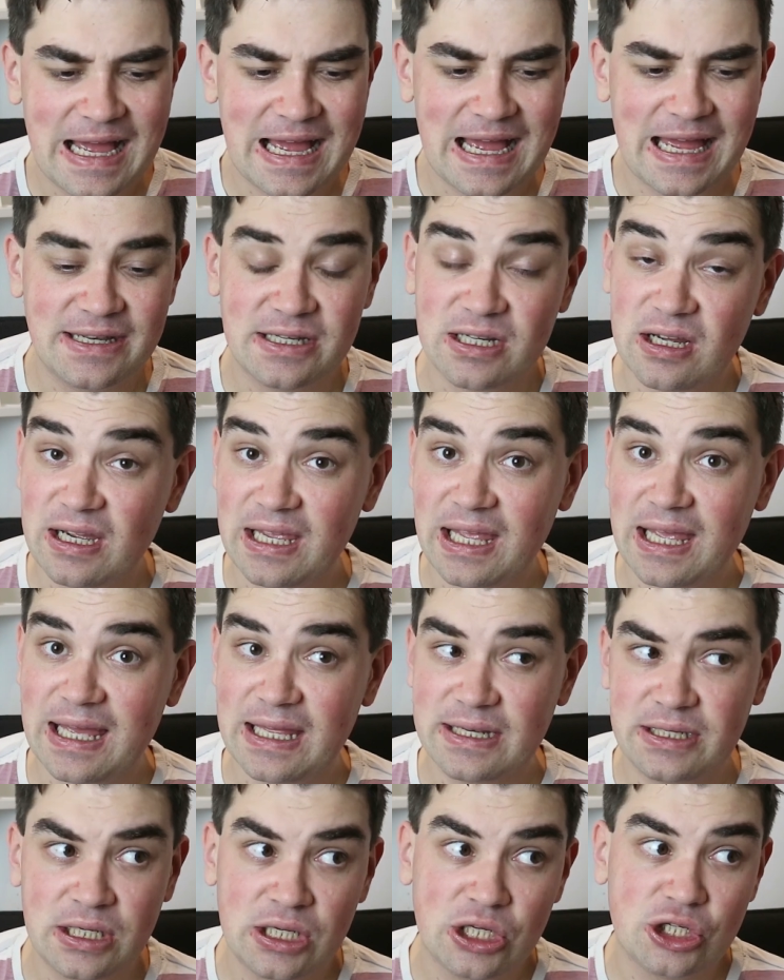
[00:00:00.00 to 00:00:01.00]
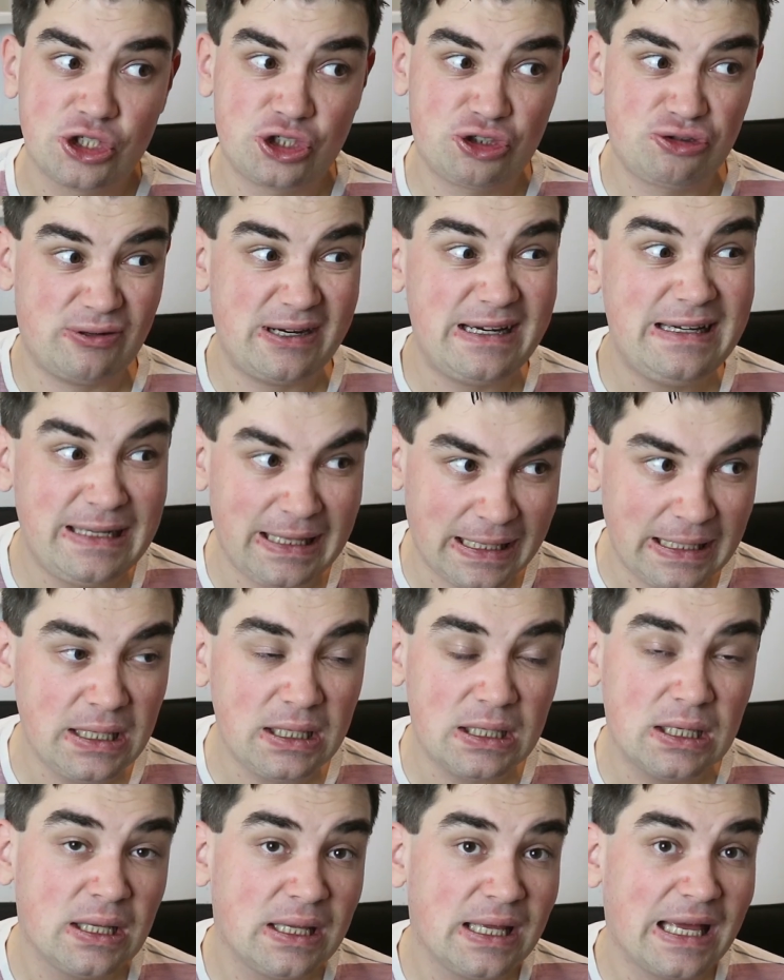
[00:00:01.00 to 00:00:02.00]
and I had
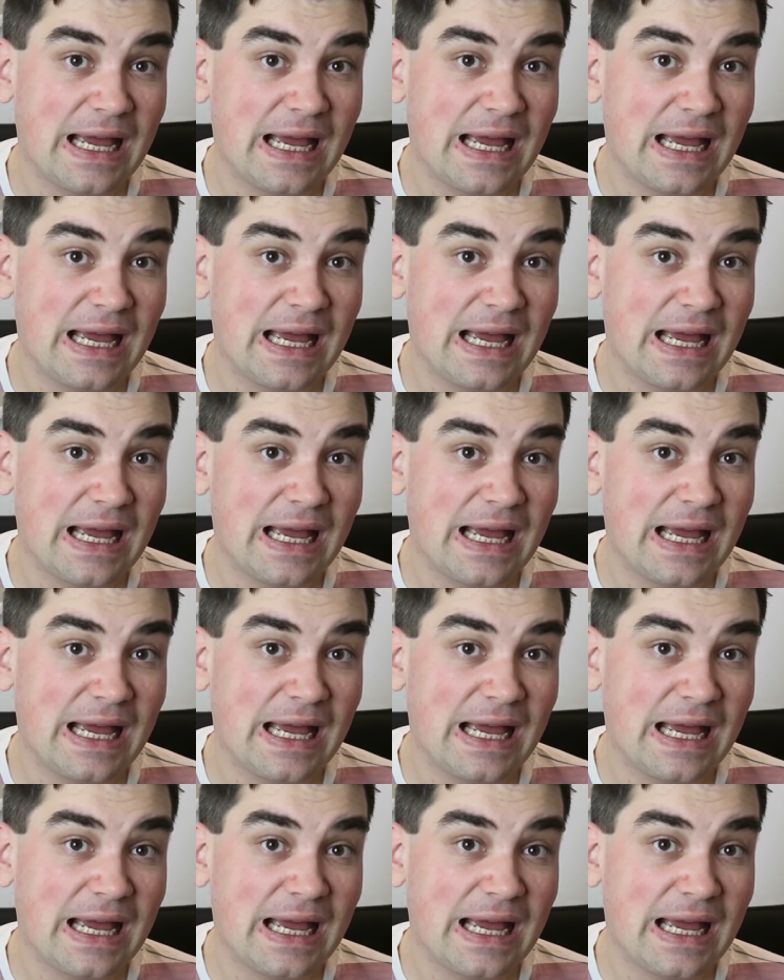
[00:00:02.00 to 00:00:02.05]
training